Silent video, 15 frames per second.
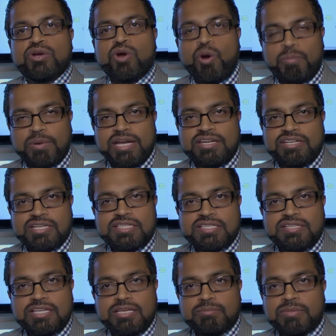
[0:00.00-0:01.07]
your operations
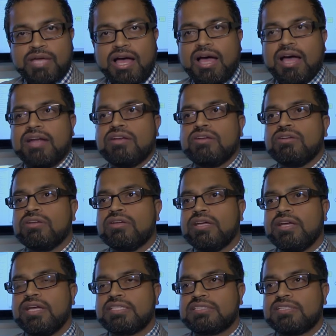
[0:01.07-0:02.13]
team, and
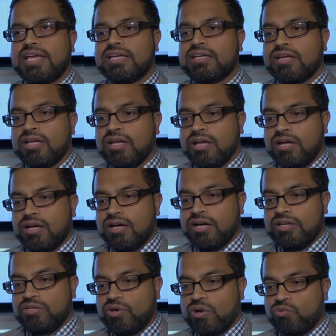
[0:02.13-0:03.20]
it's like
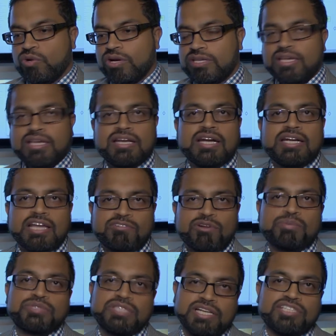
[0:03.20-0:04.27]
you are working in a
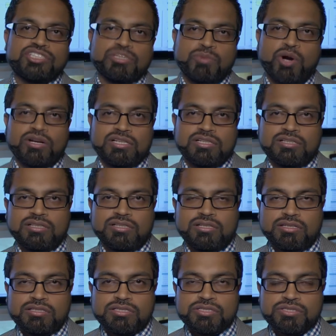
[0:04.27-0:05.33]
DevOps synergy model.
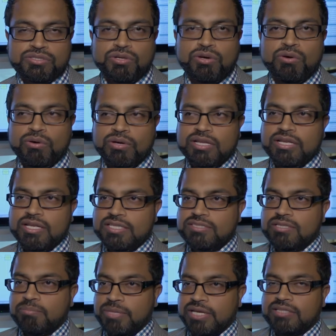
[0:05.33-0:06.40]
So
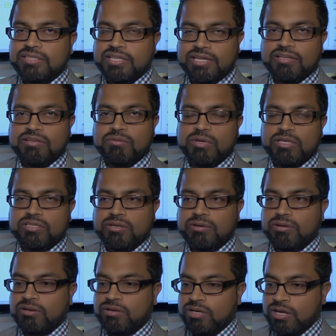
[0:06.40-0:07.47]
it's a big thing. It's
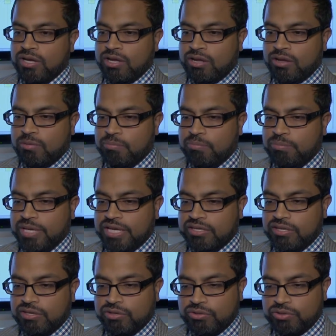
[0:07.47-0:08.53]
a
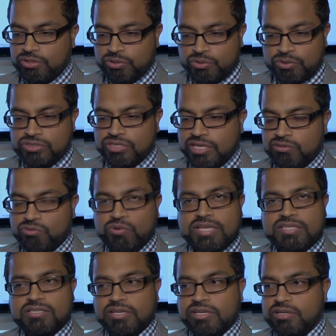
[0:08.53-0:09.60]
big, huge
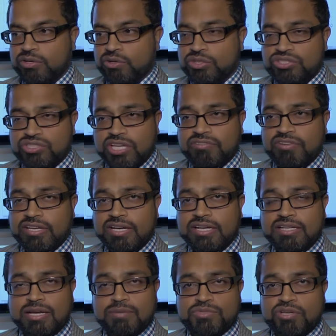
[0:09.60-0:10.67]
invest, a huge saving
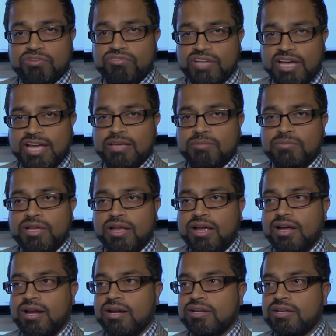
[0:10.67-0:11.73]
in terms of time
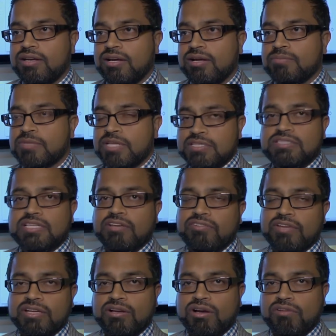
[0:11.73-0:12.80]
and
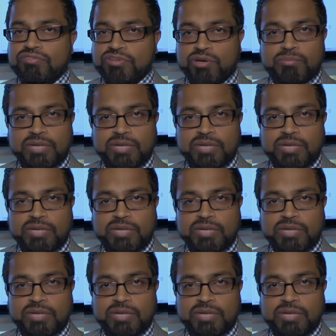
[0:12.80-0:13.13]
saving of your